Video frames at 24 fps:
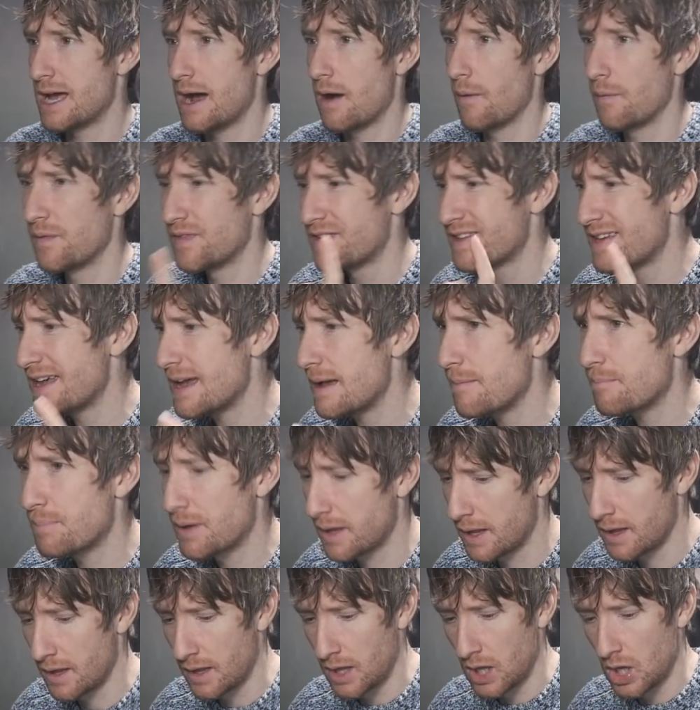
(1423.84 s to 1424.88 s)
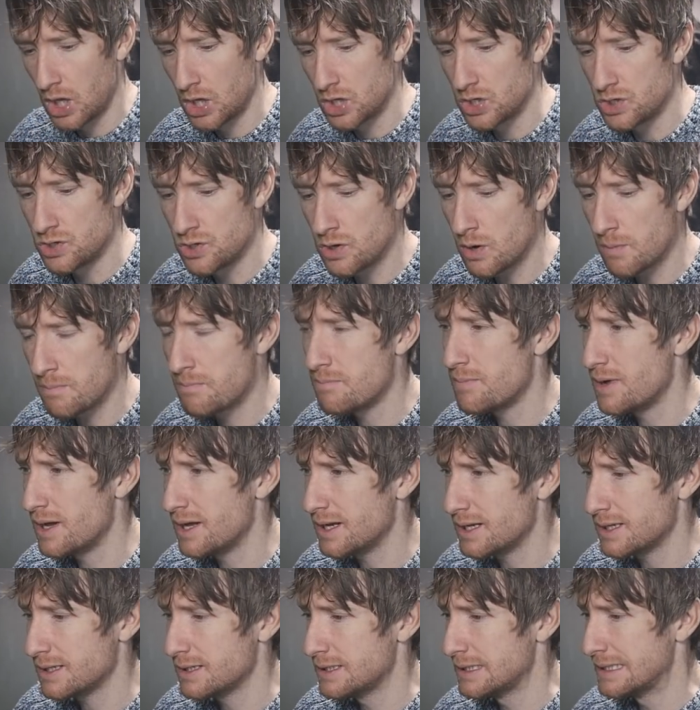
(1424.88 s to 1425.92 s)
Now, tip
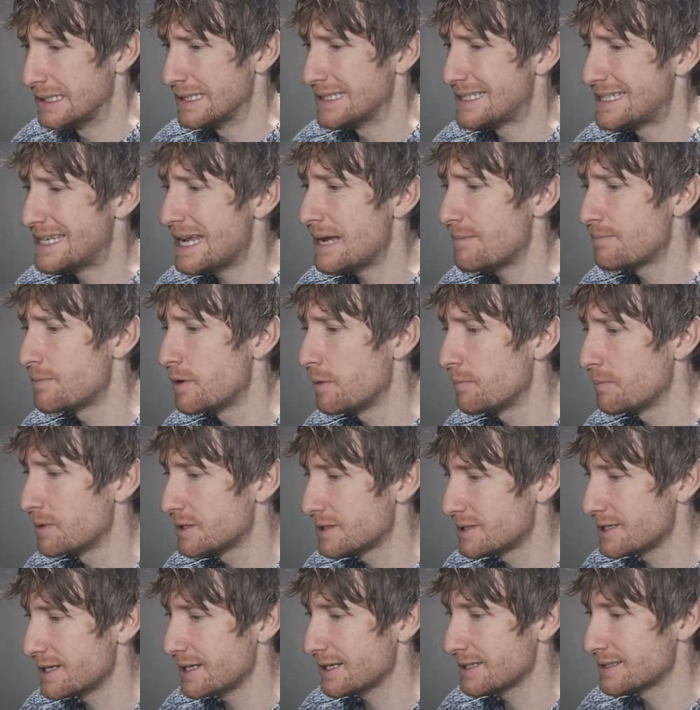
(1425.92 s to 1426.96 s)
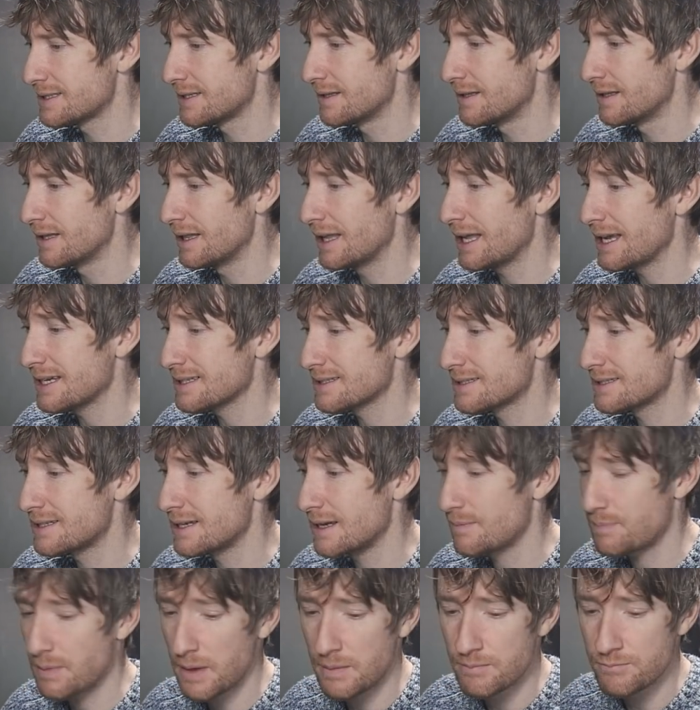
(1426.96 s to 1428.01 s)
number 6, and the last
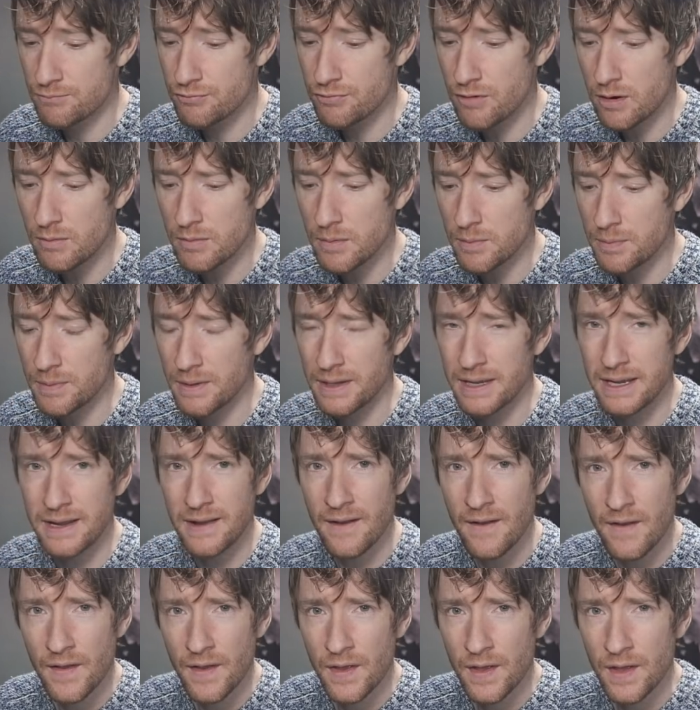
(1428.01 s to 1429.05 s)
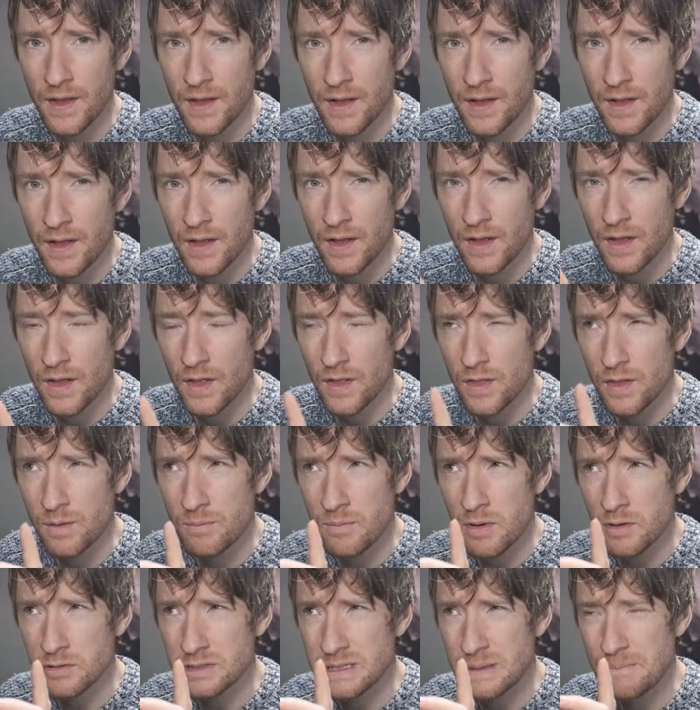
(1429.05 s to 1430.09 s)
tip, and probably the
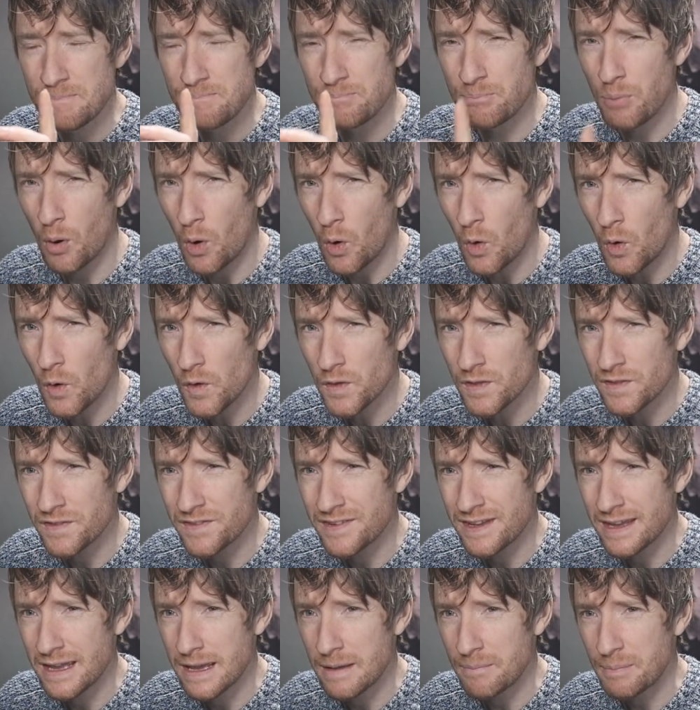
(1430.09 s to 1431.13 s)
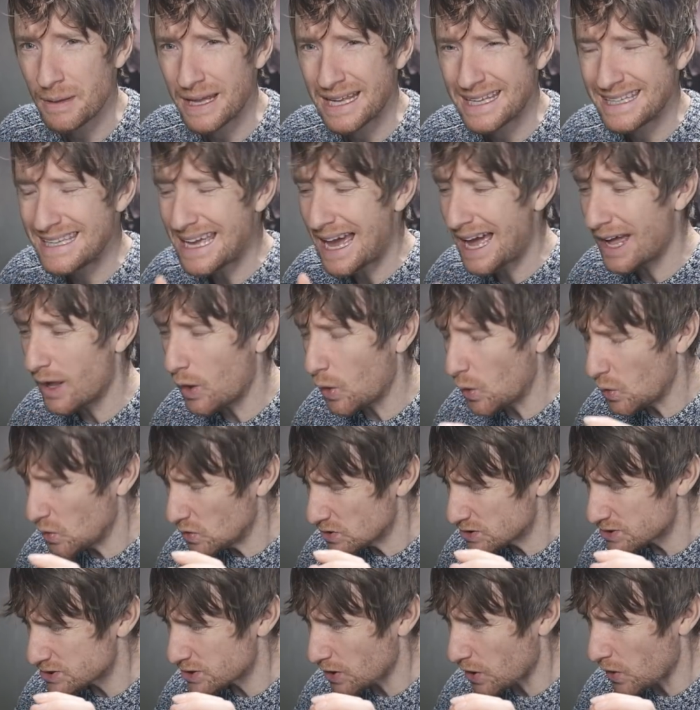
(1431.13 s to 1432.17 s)
most important tip, yet
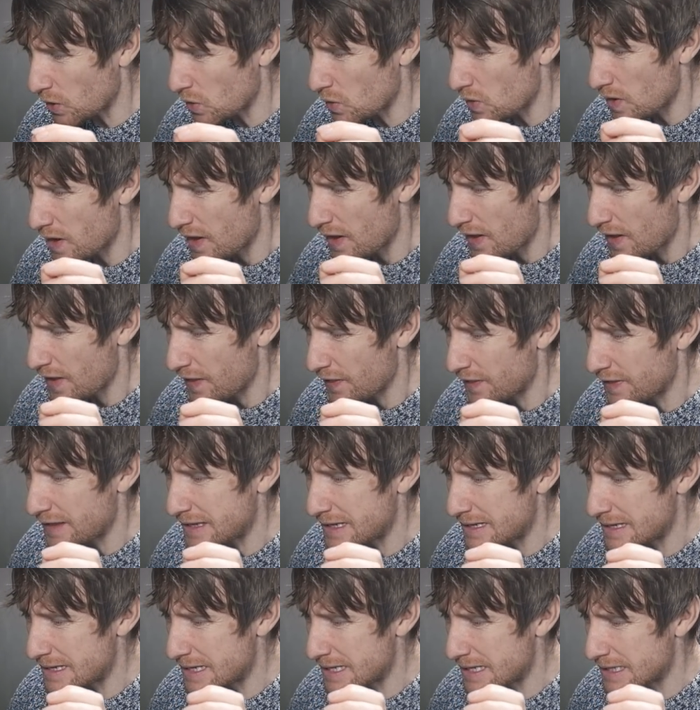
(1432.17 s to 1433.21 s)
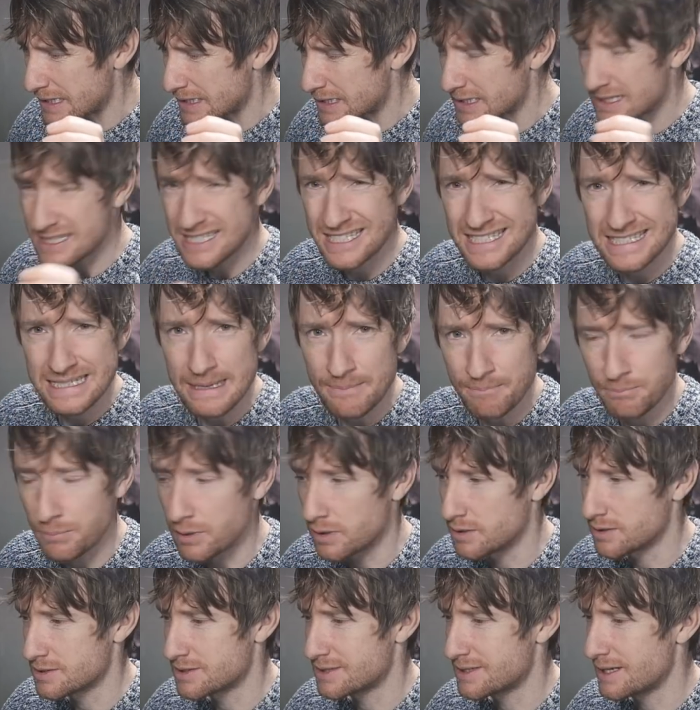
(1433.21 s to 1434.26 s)
also the
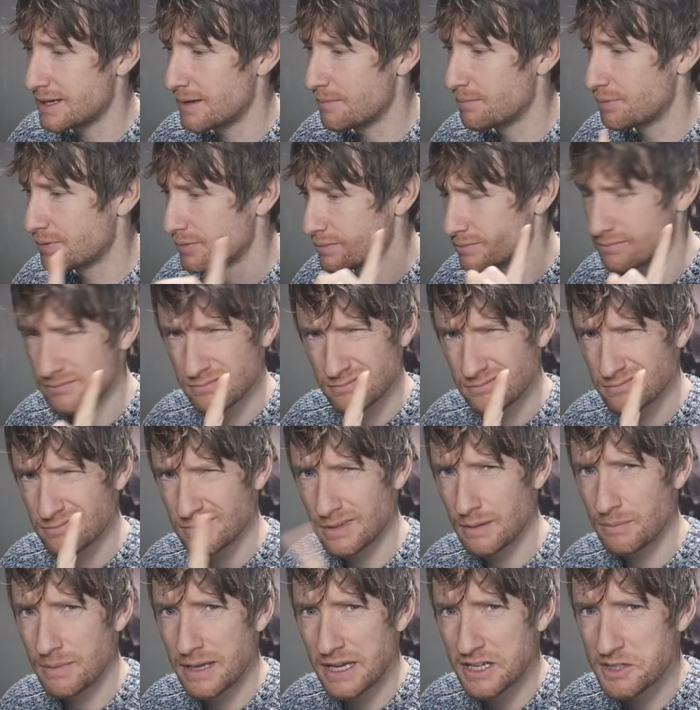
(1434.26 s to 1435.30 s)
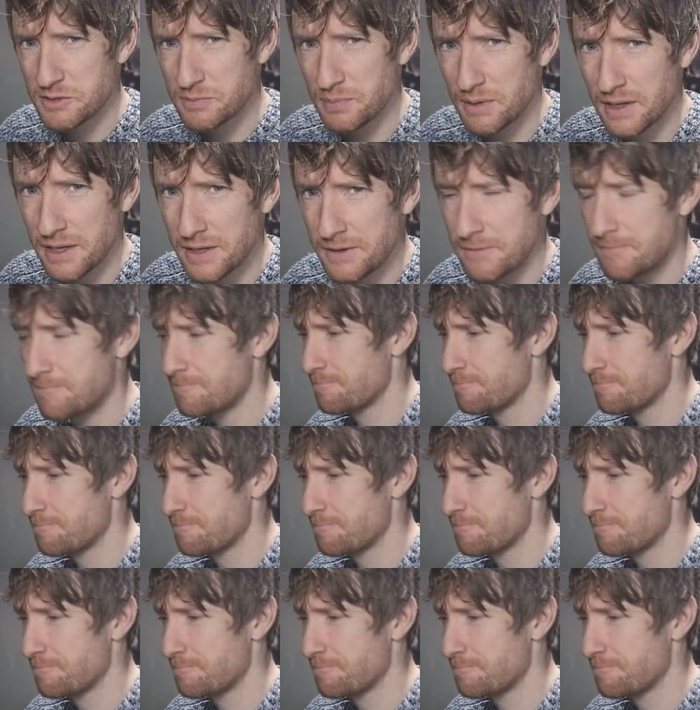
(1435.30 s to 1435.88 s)
simplest tip. Let me explain.